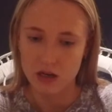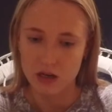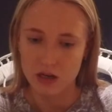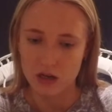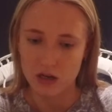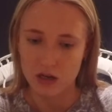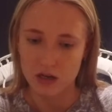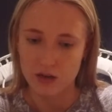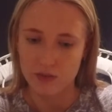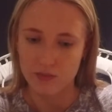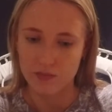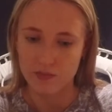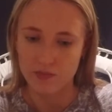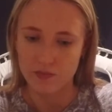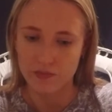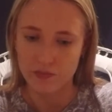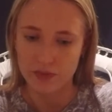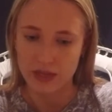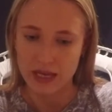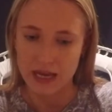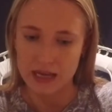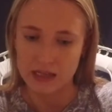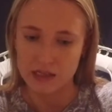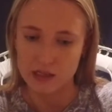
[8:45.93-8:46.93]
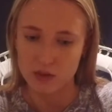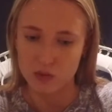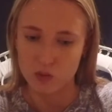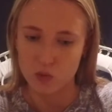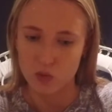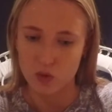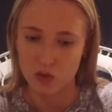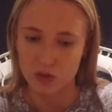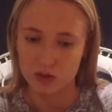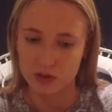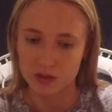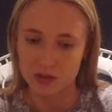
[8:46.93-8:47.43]

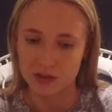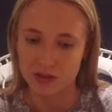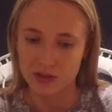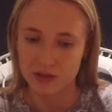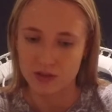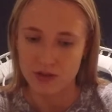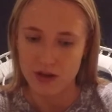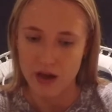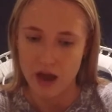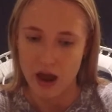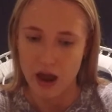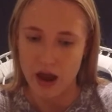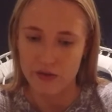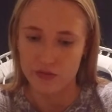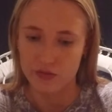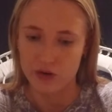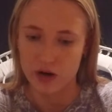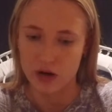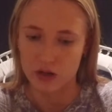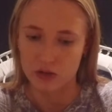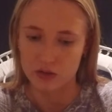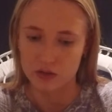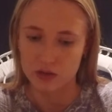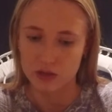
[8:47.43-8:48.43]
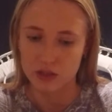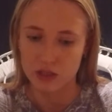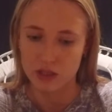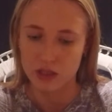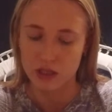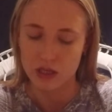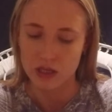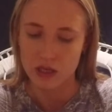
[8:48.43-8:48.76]
walls around